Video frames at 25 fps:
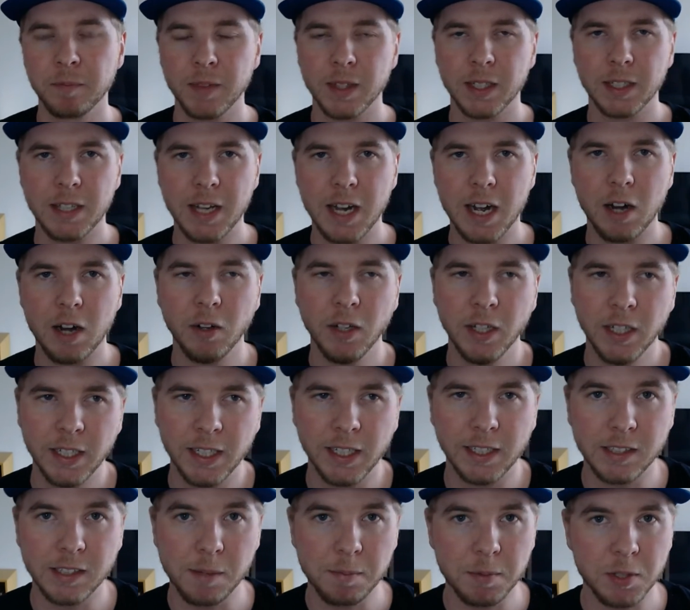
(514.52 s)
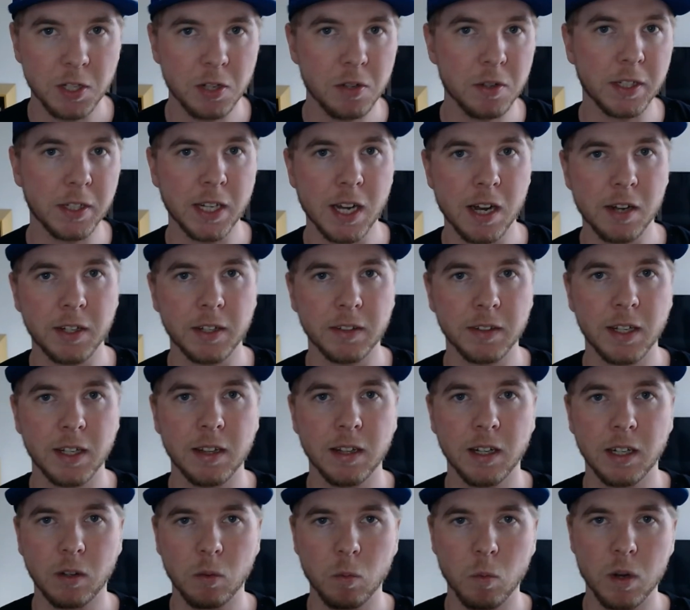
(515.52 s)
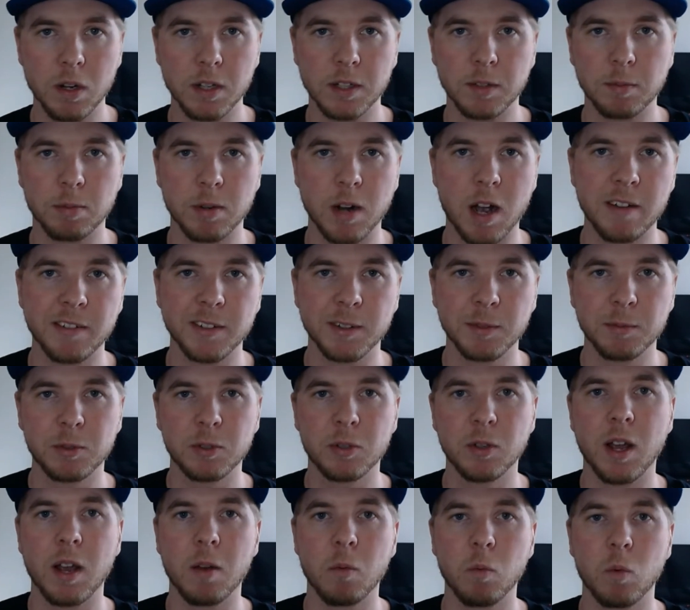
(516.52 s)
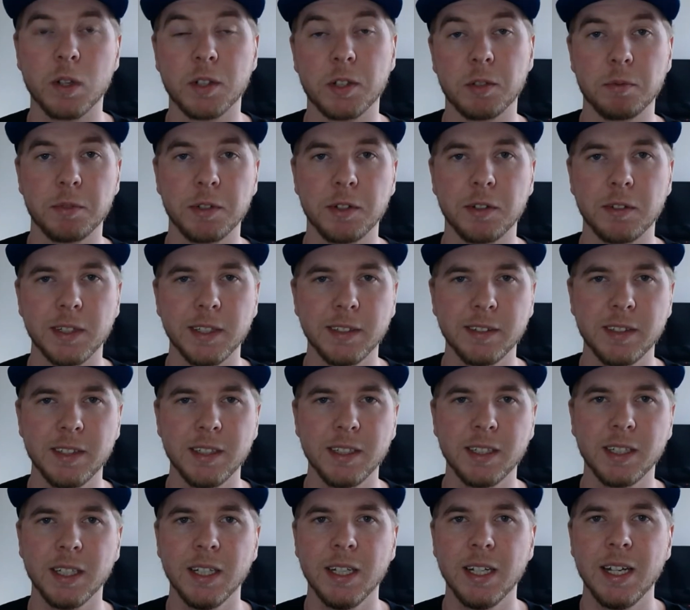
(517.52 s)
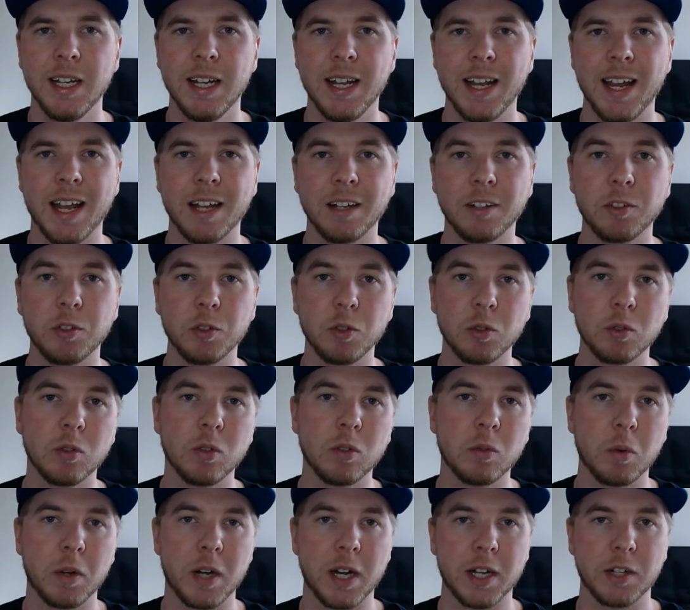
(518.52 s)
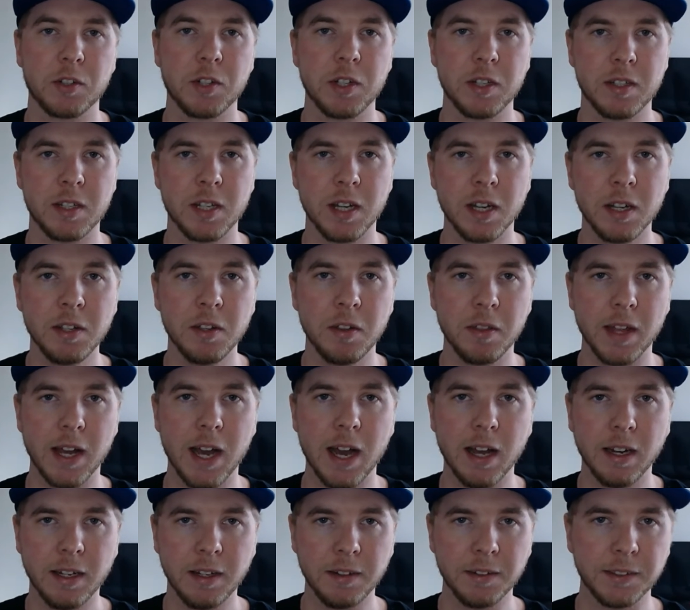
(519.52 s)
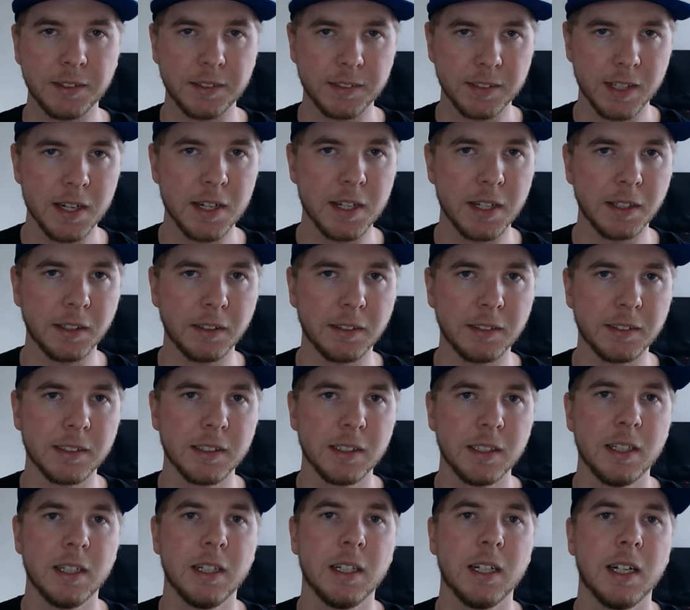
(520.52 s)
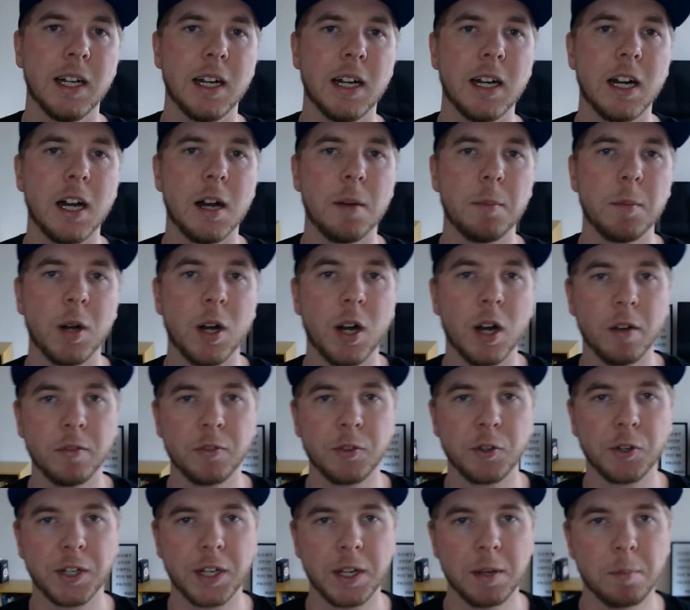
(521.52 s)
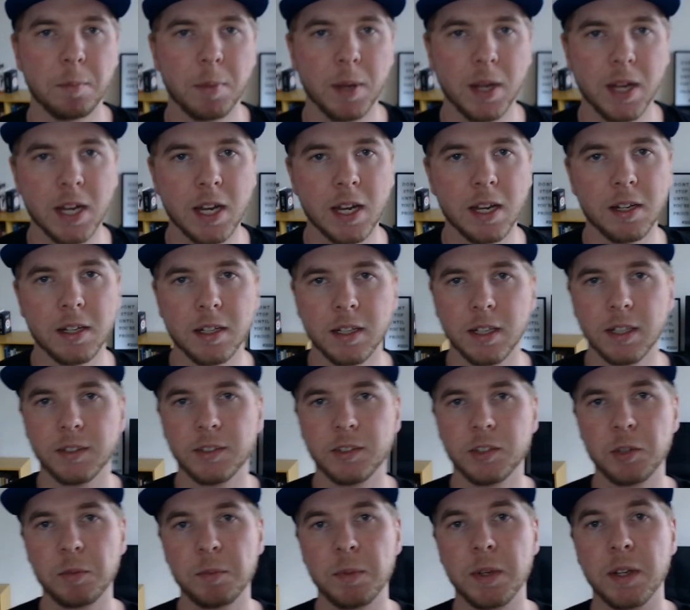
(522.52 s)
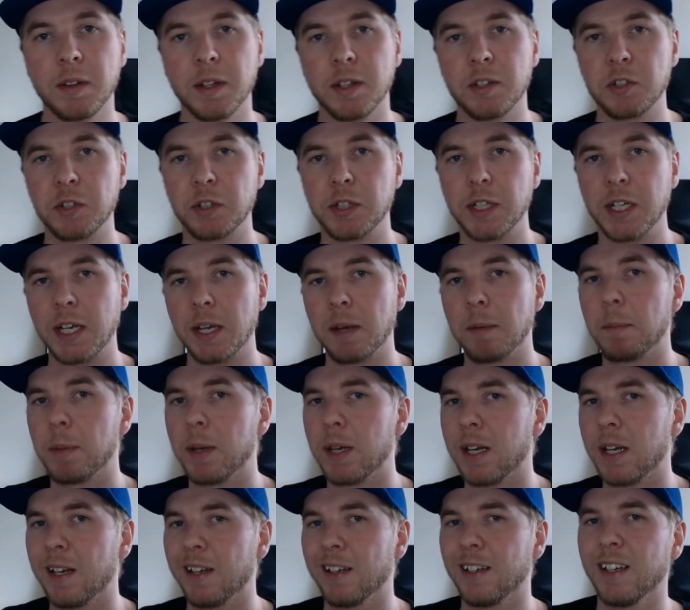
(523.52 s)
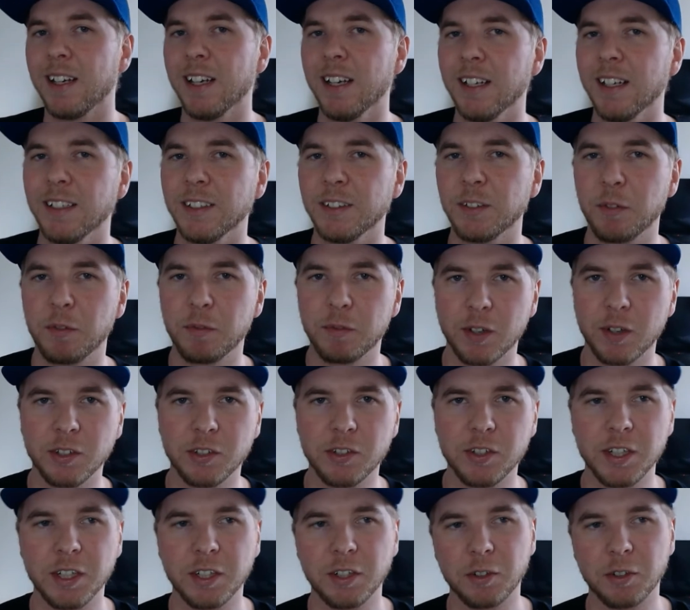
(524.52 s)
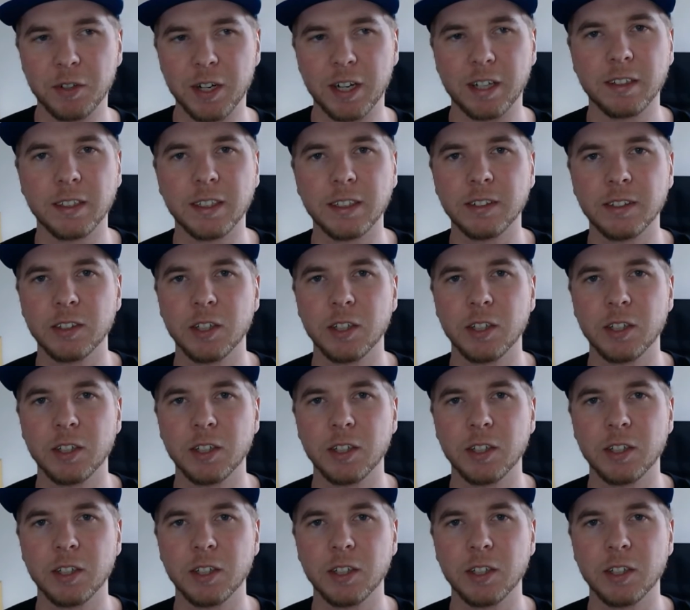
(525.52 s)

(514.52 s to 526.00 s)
Now, it's up to you to calculate like what is profitable and what's realistic, and Google will actually tell you that in the settings of your campaign, assuming that your campaign is functioning correctly.